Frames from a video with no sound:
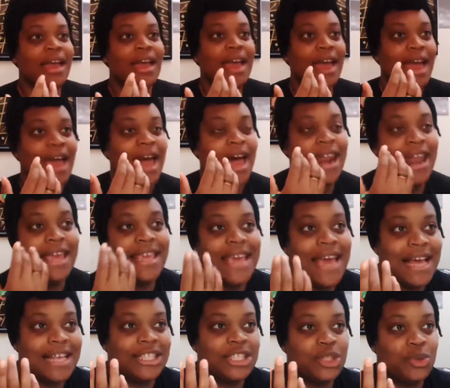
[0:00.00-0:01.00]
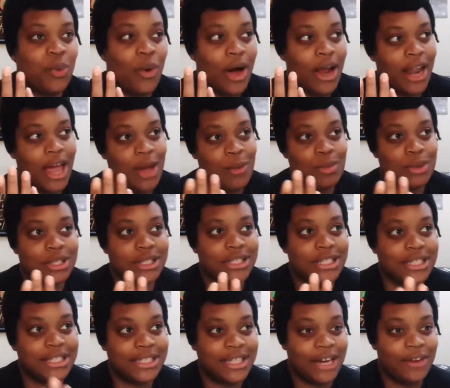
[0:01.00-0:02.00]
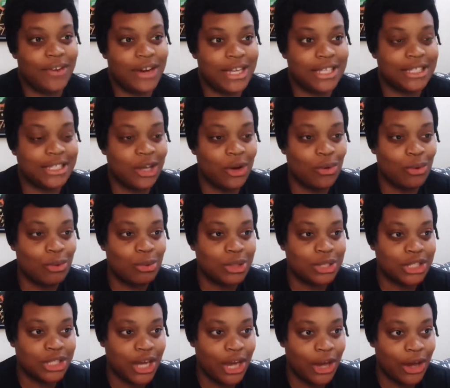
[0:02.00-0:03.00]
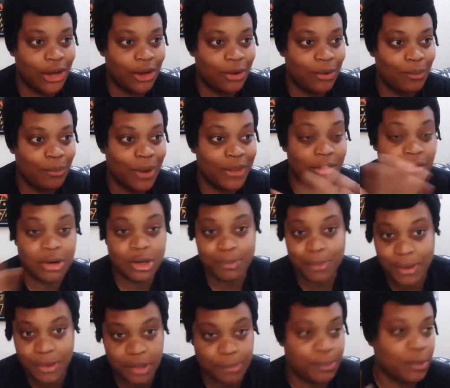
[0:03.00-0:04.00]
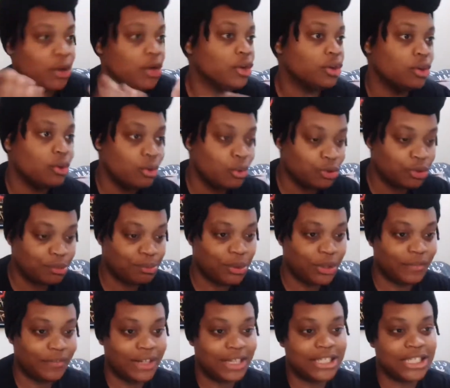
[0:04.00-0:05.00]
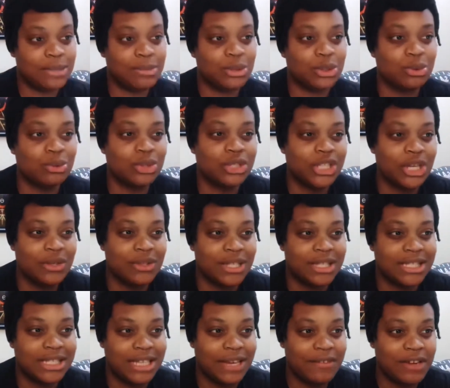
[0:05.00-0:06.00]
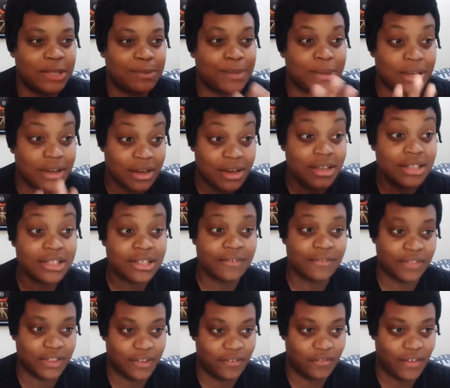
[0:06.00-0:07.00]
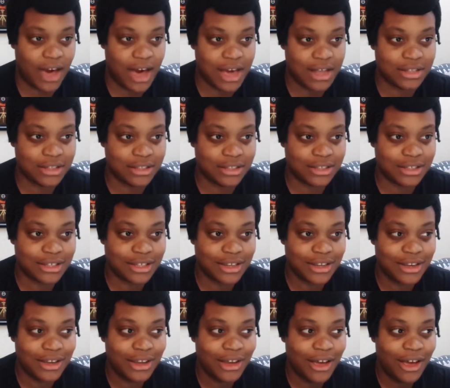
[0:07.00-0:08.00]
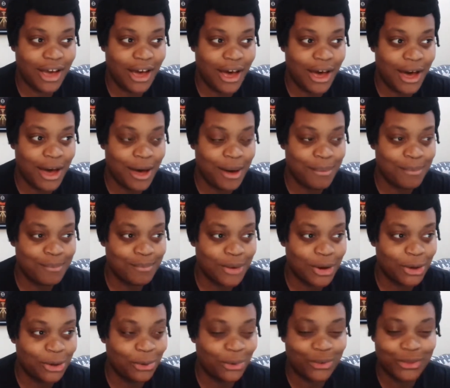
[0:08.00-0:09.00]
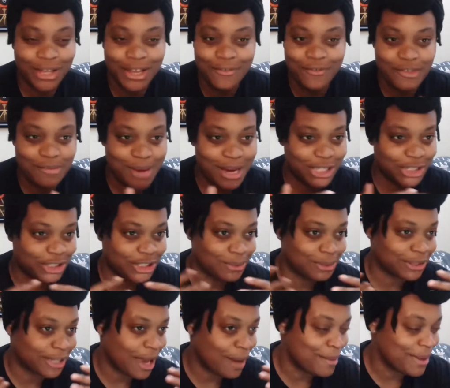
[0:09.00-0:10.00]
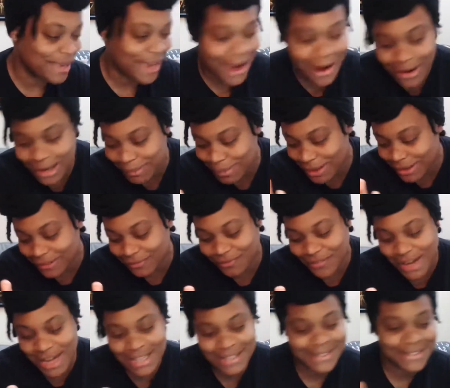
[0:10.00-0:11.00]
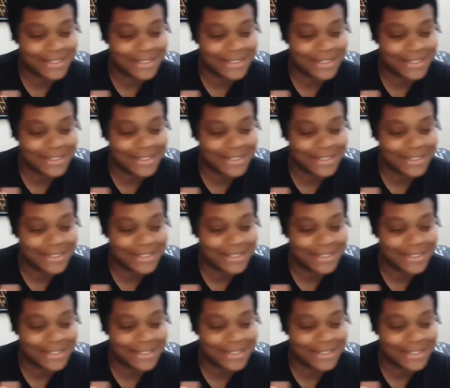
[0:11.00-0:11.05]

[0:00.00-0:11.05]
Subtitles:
I guess Twilight was the series that also, whether it would be the book or the movies, it was also the series because of the fans and all the information that was coming out about the fans at the